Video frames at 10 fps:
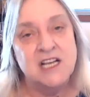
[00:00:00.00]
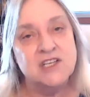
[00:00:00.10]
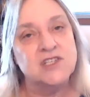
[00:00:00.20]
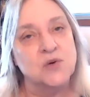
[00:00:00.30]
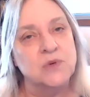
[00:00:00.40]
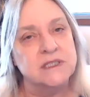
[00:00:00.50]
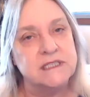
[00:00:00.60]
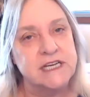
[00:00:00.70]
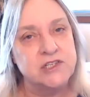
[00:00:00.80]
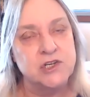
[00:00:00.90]
So we'll
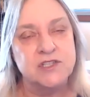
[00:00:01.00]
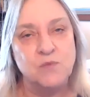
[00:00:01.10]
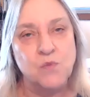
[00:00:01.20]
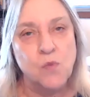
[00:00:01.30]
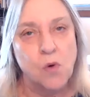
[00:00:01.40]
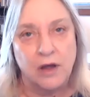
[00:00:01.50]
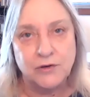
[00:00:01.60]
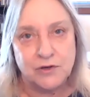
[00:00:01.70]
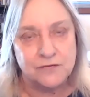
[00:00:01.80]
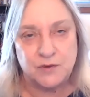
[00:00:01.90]
teach you some
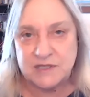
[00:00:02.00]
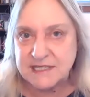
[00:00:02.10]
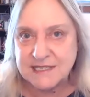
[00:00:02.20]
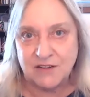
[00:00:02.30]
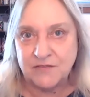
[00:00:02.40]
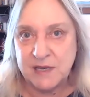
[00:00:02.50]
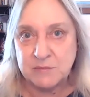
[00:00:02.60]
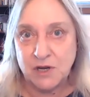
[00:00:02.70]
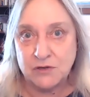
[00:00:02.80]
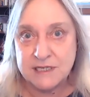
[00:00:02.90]
wonderful
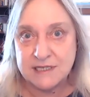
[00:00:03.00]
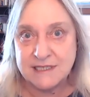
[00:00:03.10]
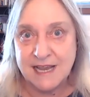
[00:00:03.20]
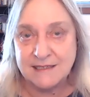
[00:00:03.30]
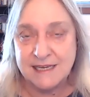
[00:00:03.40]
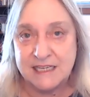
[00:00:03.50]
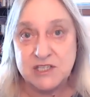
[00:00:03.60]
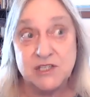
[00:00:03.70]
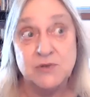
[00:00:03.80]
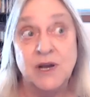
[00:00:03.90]
self-hypnosis techniques
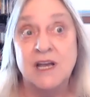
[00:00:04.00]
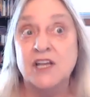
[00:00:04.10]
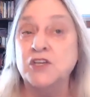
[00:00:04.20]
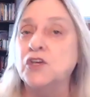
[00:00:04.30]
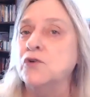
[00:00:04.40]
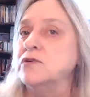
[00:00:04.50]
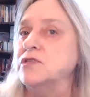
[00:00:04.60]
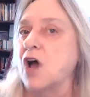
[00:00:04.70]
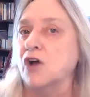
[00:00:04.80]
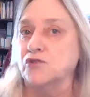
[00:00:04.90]
to
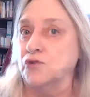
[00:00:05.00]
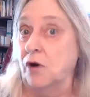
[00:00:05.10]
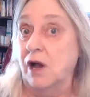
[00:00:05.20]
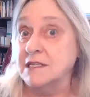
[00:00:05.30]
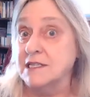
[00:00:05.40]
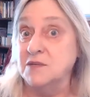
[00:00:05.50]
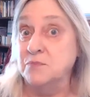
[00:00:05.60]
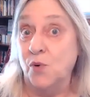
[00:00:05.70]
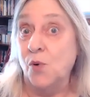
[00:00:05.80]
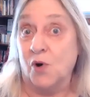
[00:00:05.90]
use across the
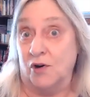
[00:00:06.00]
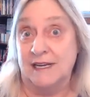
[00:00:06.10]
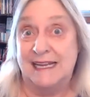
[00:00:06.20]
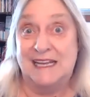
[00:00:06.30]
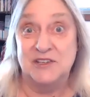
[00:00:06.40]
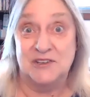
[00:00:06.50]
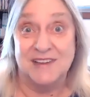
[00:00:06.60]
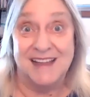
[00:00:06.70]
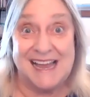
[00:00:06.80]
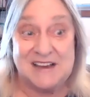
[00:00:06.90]
board in your
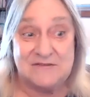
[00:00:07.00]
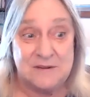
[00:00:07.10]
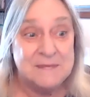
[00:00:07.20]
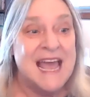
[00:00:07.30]
life.